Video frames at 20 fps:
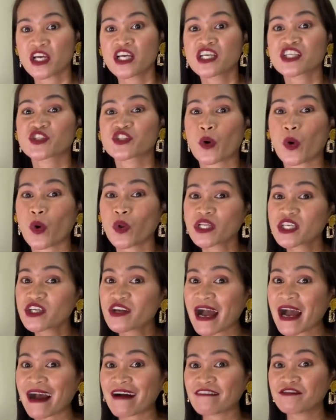So all you
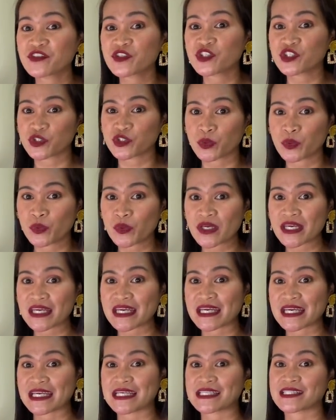have to do
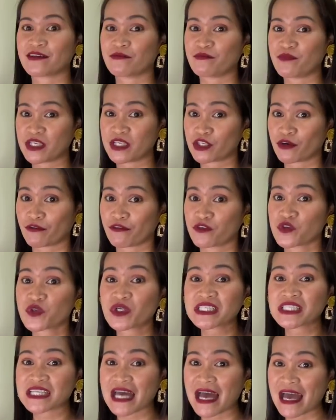is a bit of your
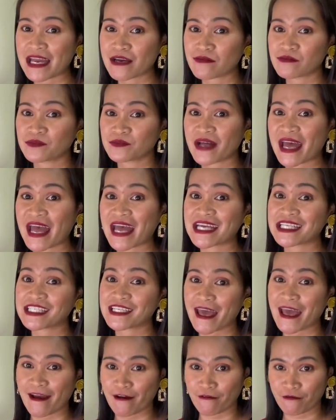time and
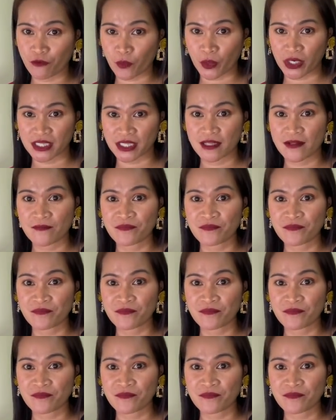effort.